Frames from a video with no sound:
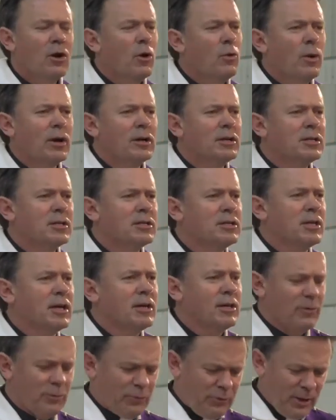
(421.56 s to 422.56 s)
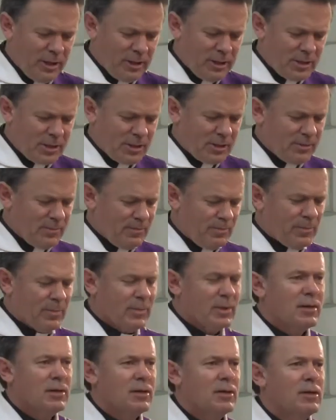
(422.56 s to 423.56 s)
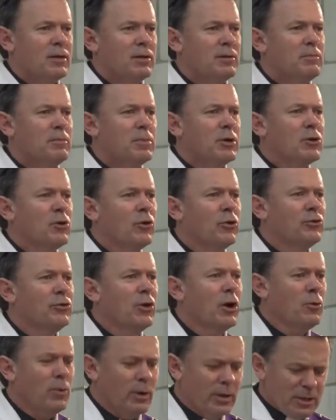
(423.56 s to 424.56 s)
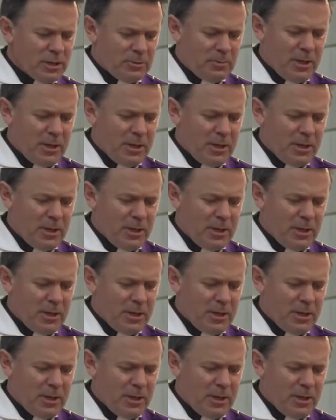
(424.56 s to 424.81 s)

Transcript: No one can take offense because no one